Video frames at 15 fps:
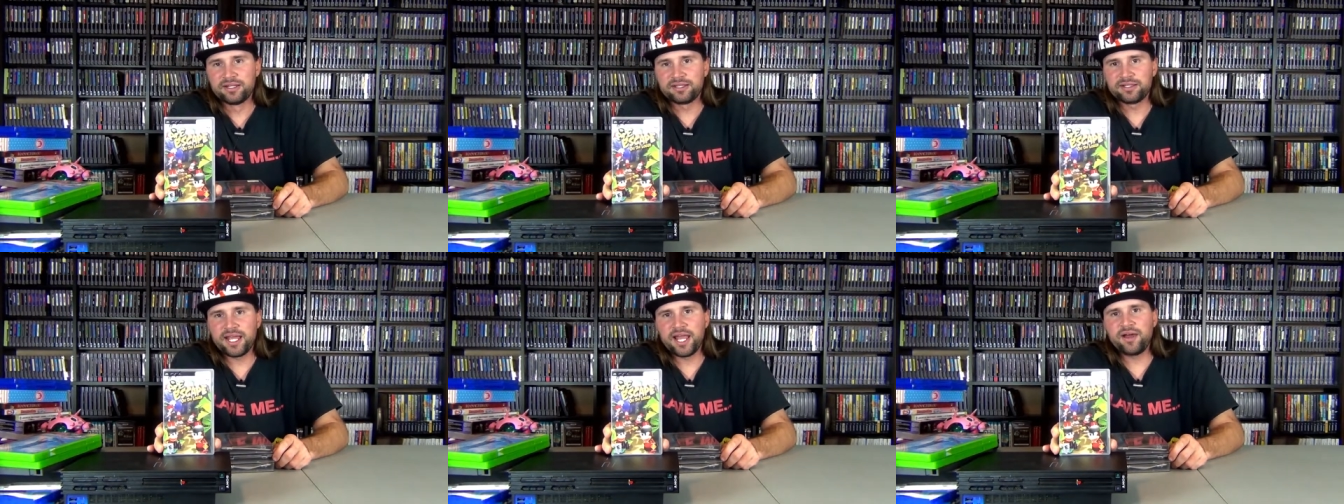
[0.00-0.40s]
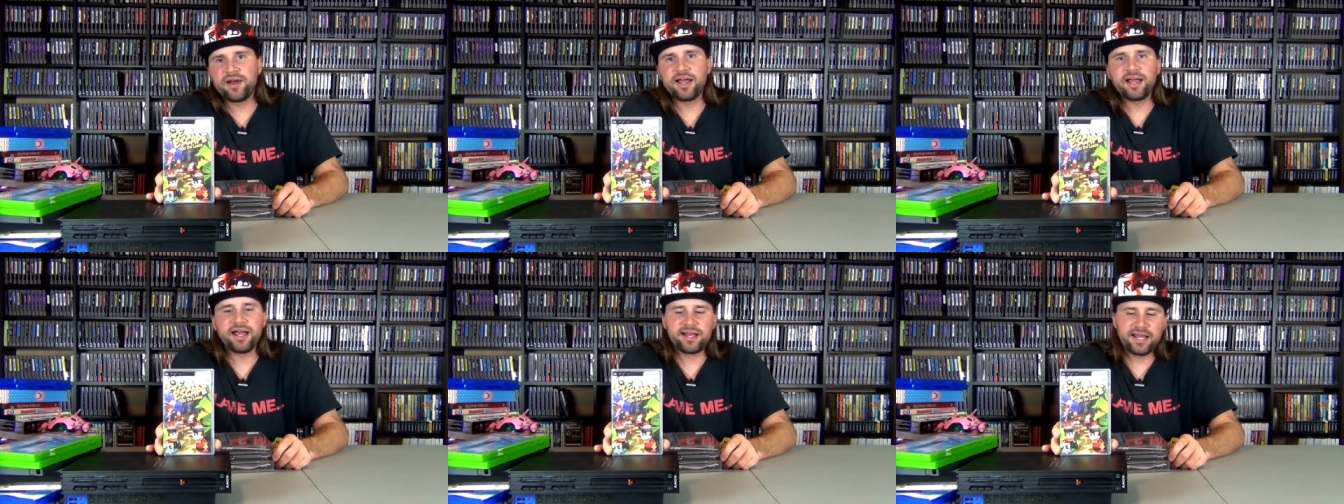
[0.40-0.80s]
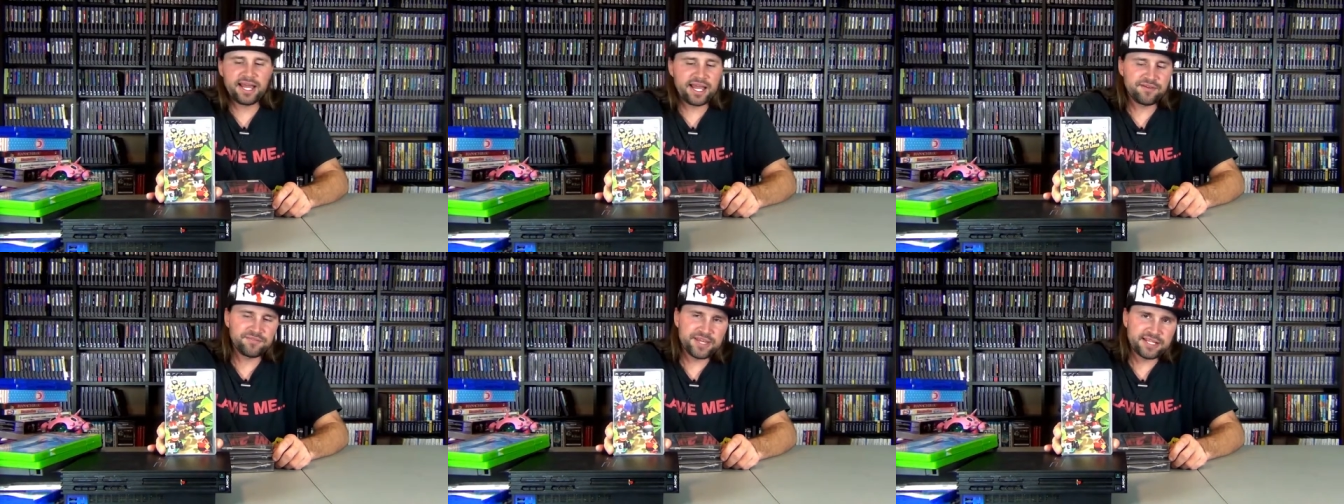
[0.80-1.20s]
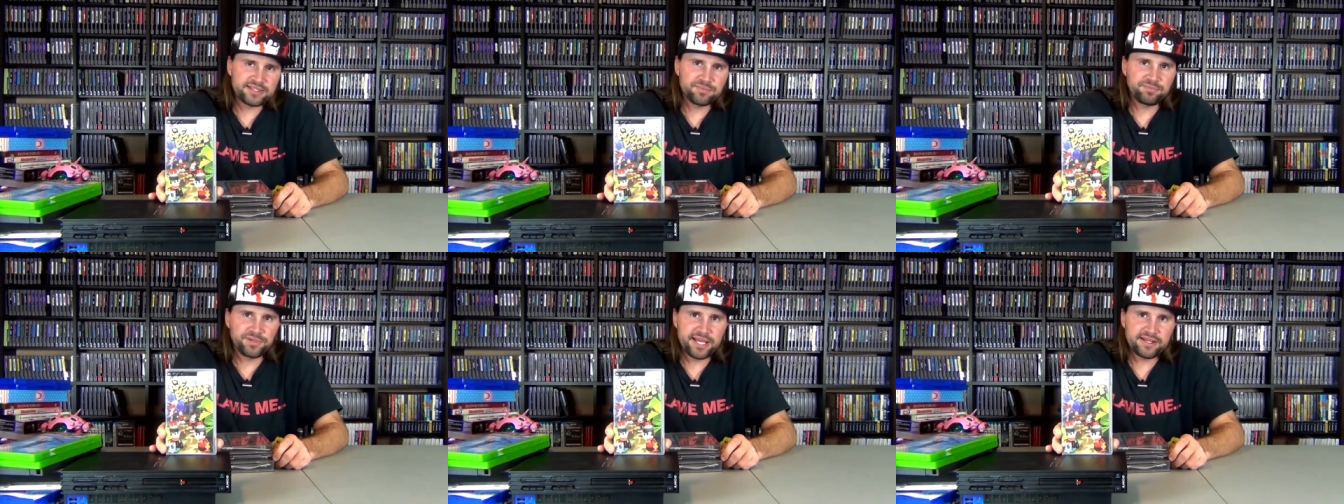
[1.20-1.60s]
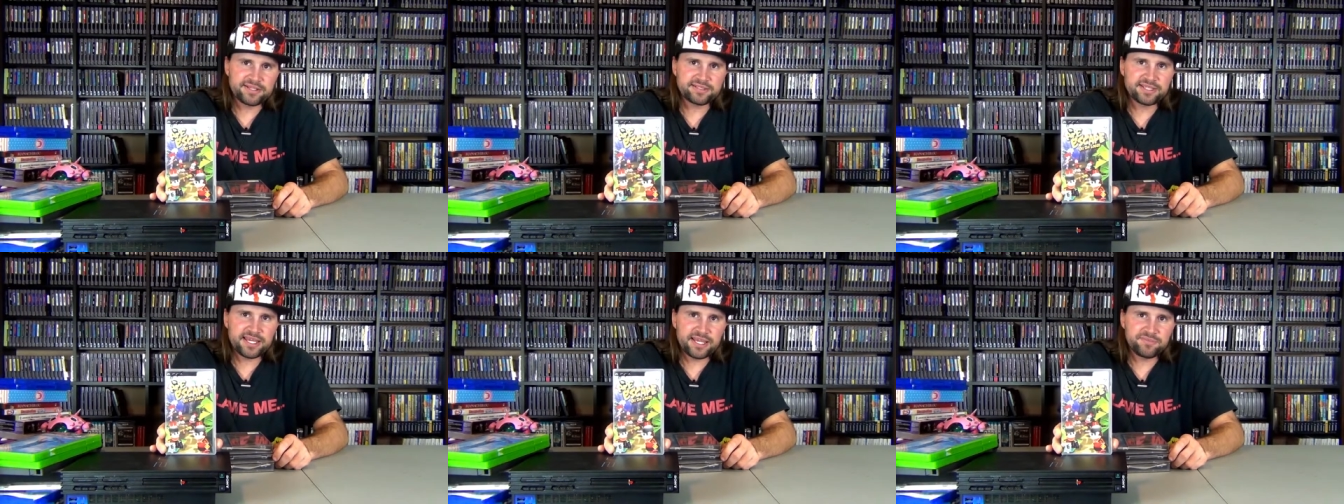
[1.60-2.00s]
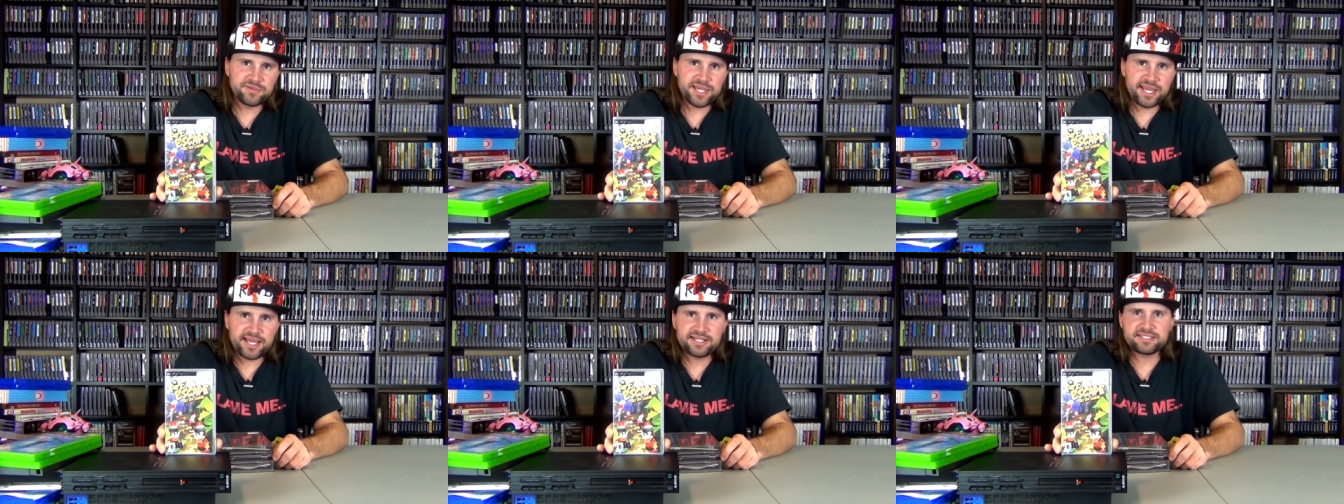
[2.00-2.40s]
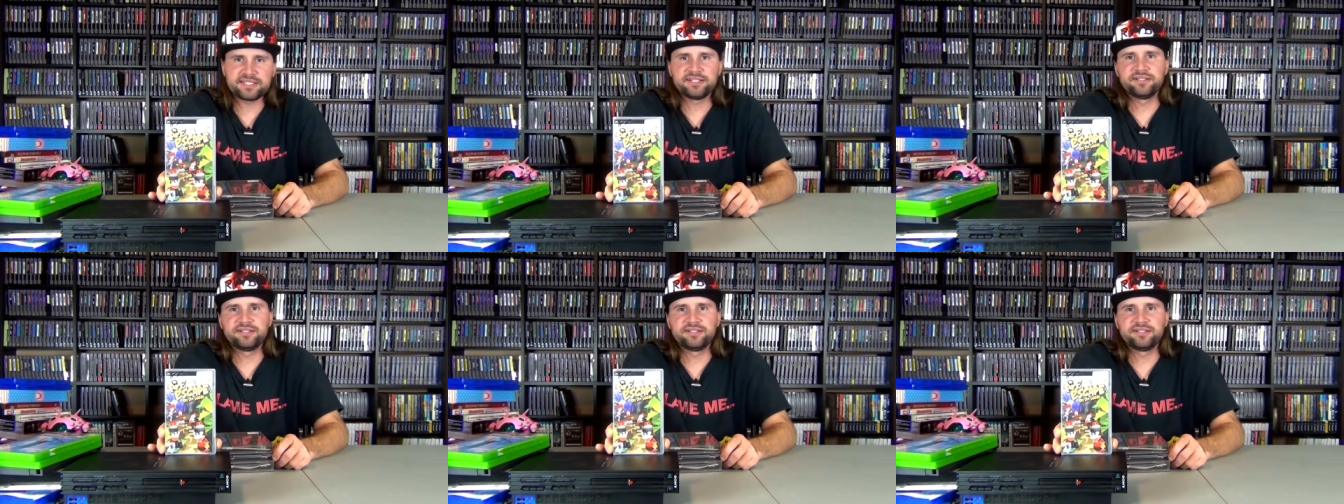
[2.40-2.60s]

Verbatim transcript: Now, I have yet to play this game yet,